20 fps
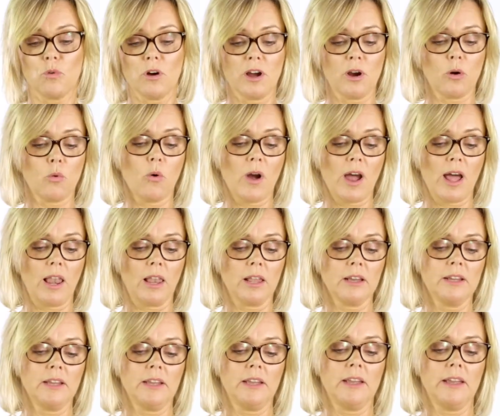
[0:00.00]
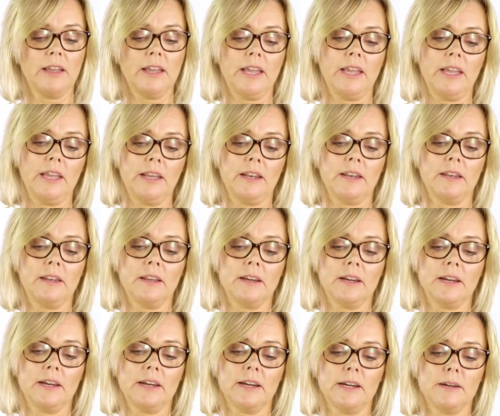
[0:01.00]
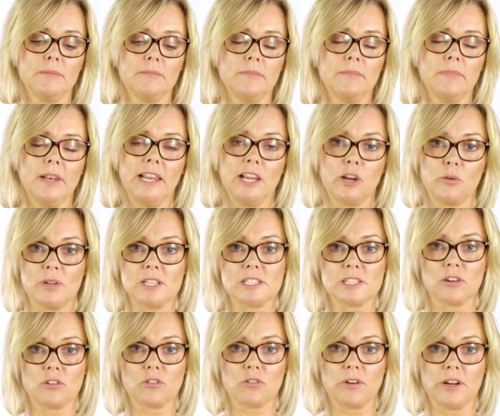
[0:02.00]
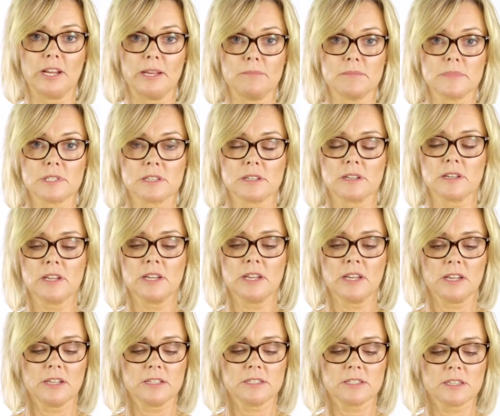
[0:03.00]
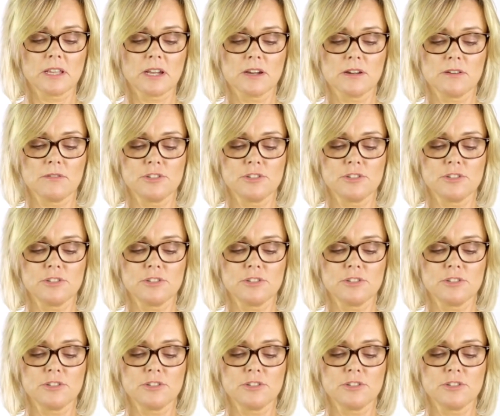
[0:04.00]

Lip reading: work well in liquids and creams. So